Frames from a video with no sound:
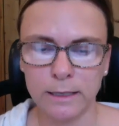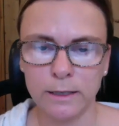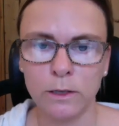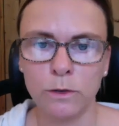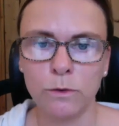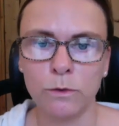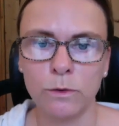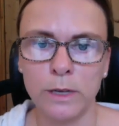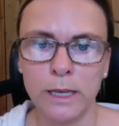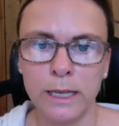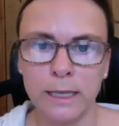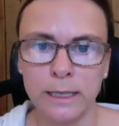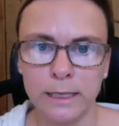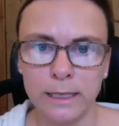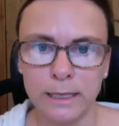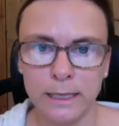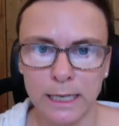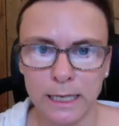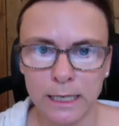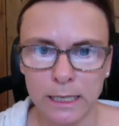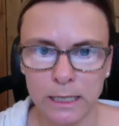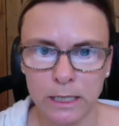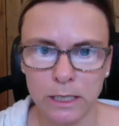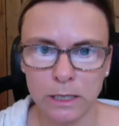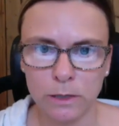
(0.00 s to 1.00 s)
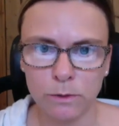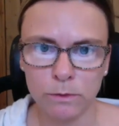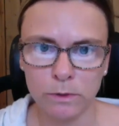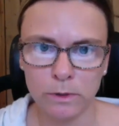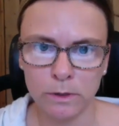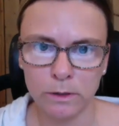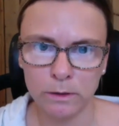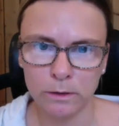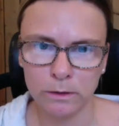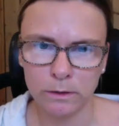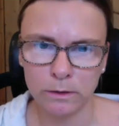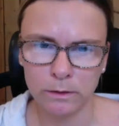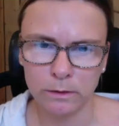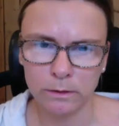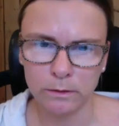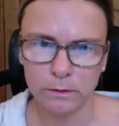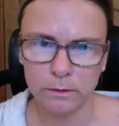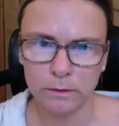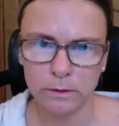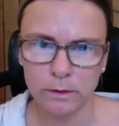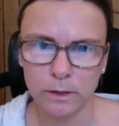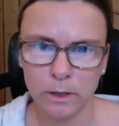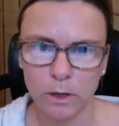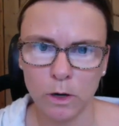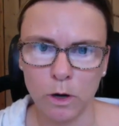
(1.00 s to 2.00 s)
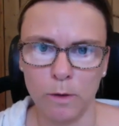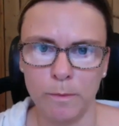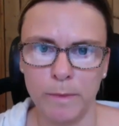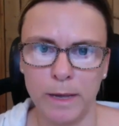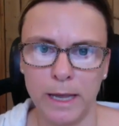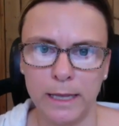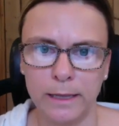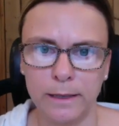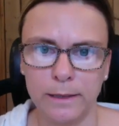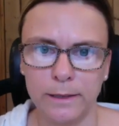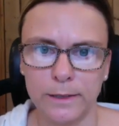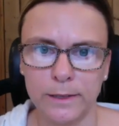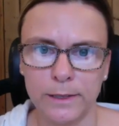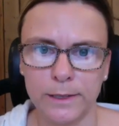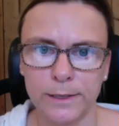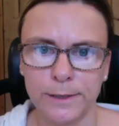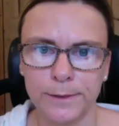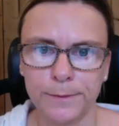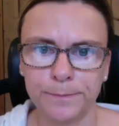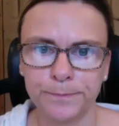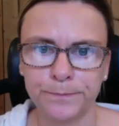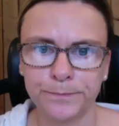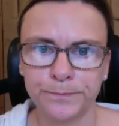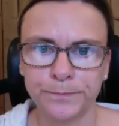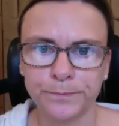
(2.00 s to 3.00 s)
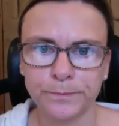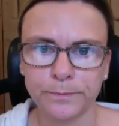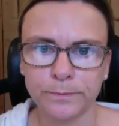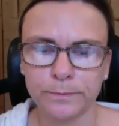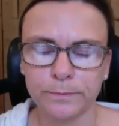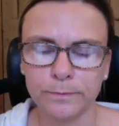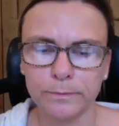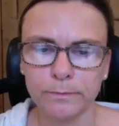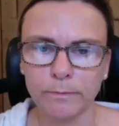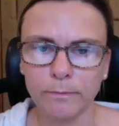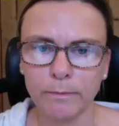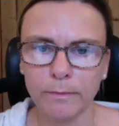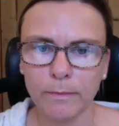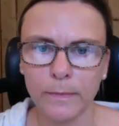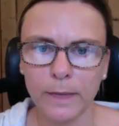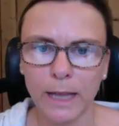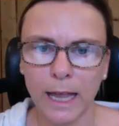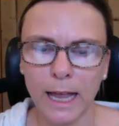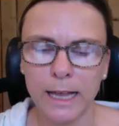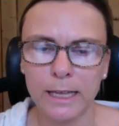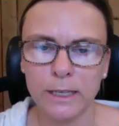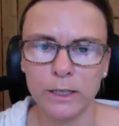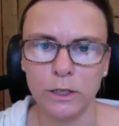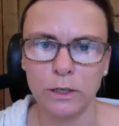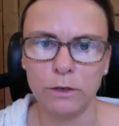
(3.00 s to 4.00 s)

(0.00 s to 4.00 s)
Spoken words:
your instinctual comments as